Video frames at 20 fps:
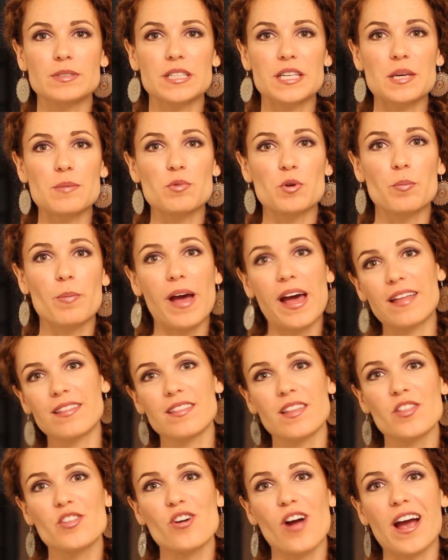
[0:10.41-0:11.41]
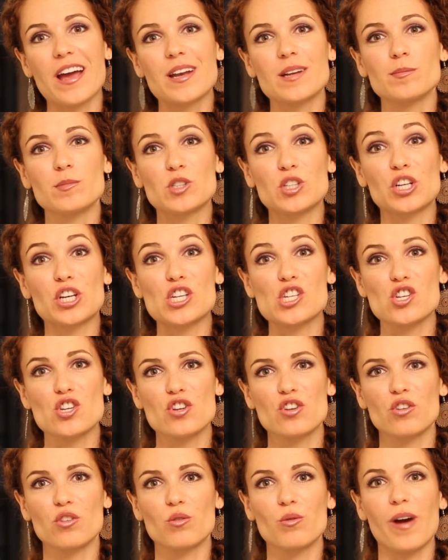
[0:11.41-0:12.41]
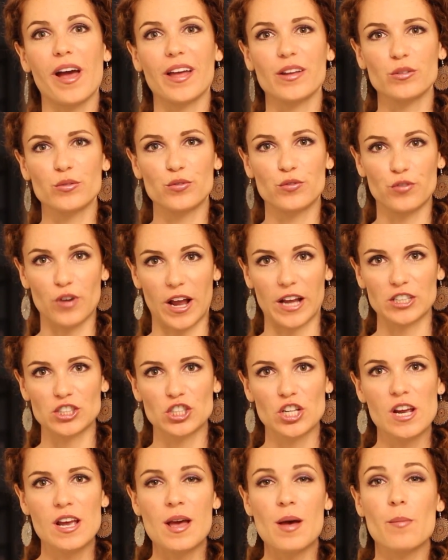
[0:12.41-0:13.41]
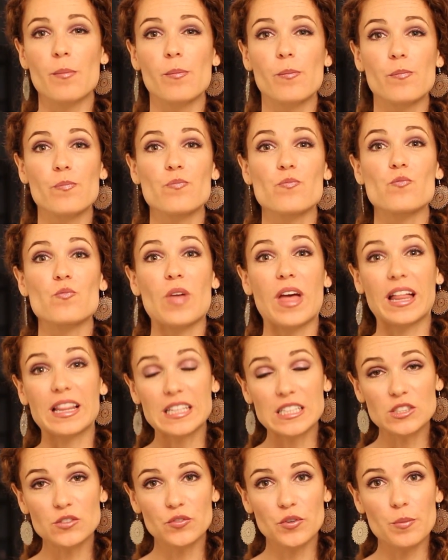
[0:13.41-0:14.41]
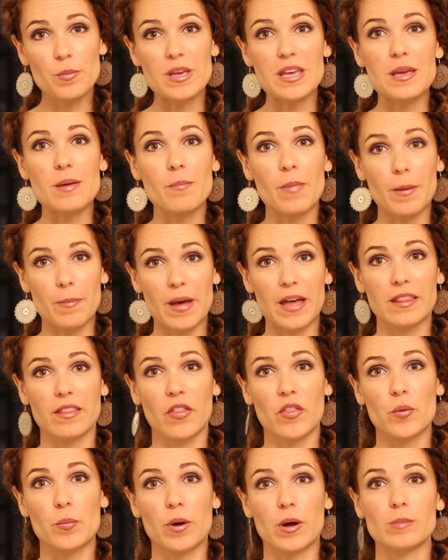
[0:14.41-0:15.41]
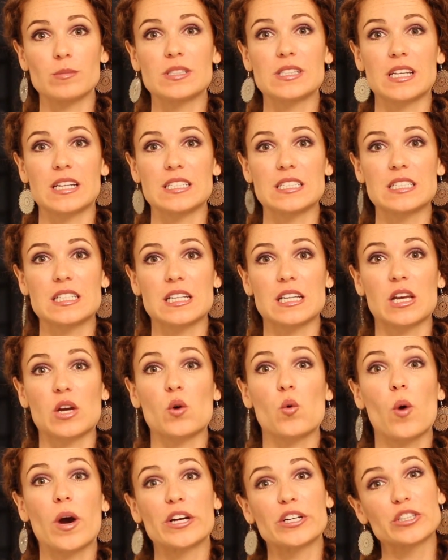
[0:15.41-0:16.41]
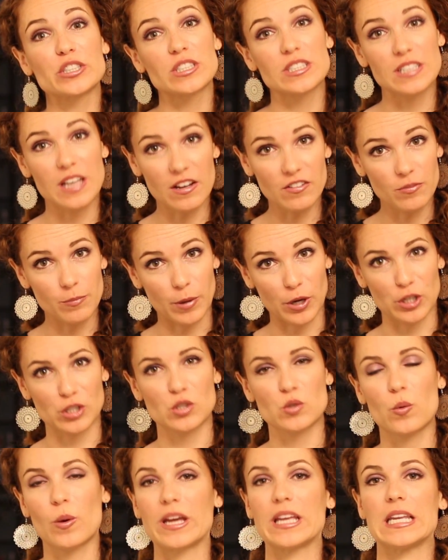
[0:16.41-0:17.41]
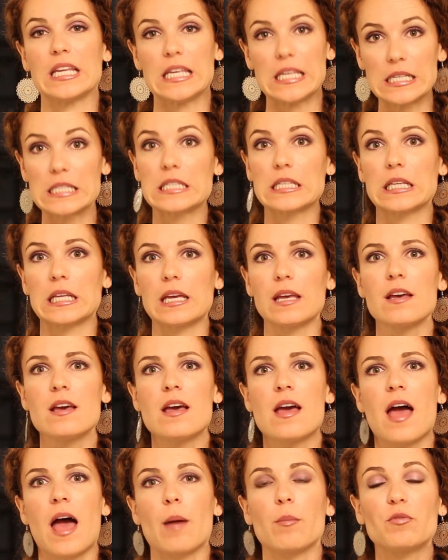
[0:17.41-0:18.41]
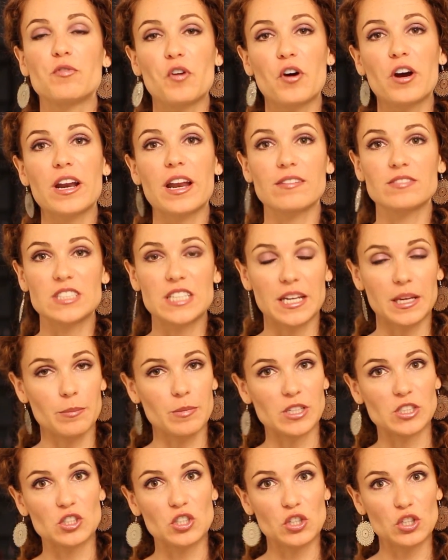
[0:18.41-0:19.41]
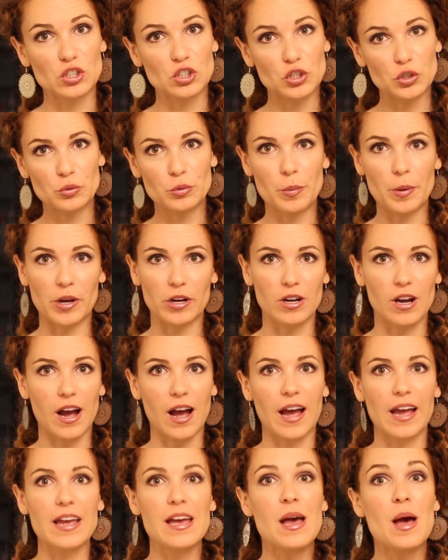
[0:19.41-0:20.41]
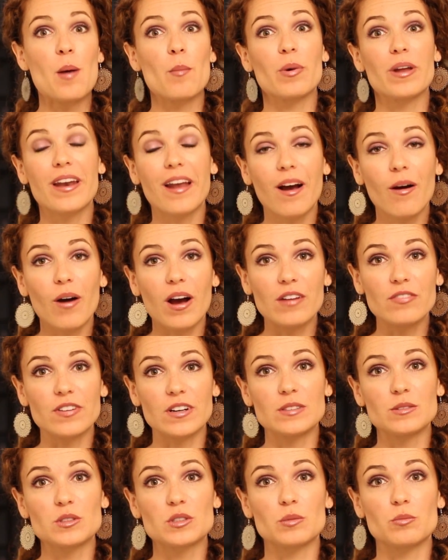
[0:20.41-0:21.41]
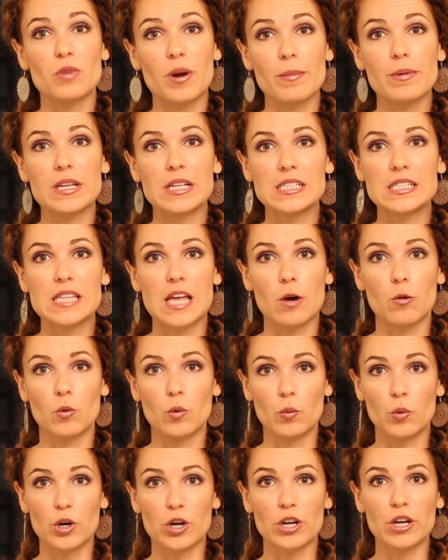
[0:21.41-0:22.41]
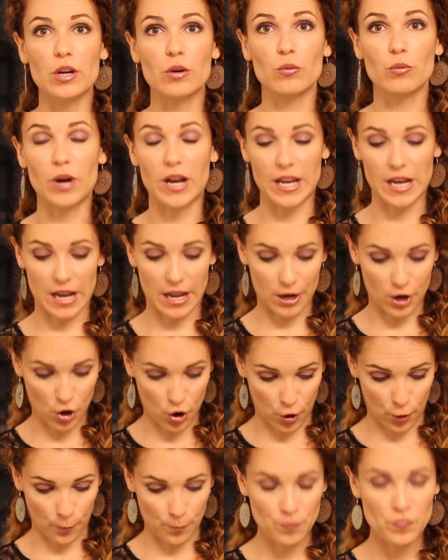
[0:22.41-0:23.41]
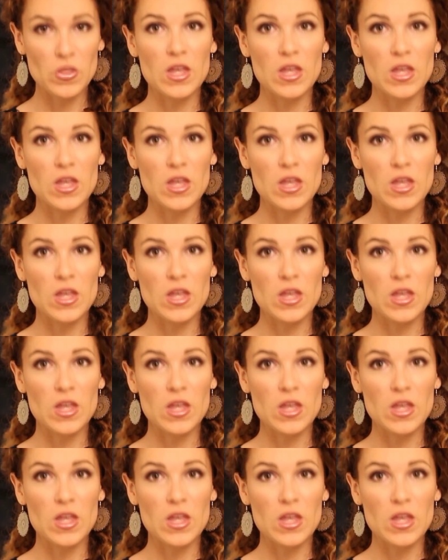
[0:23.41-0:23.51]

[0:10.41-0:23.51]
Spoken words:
to keep your patent leather items looking new and fresh. At least for me, my patent leather pumps tend to acquire scuff marks quite easily. And before I'd have to take them into the shoe repair guy, but now I found some remedies that will work right at home.